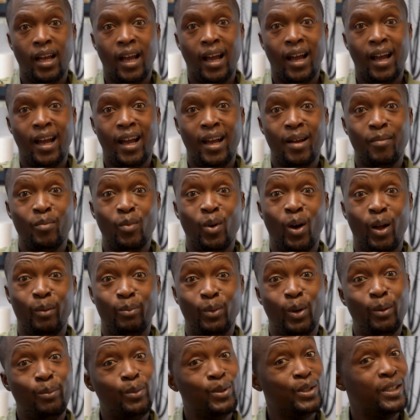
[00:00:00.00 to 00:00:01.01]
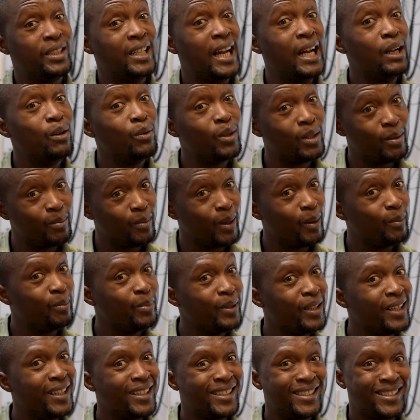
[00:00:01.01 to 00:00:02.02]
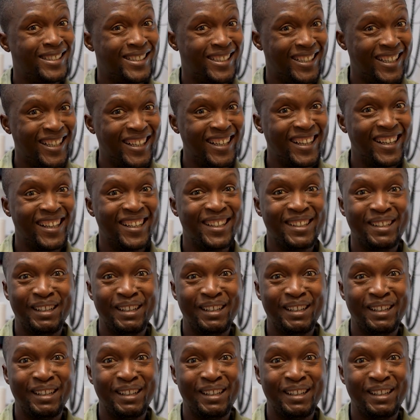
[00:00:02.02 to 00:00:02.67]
I'm, I'm almost done with my PhD.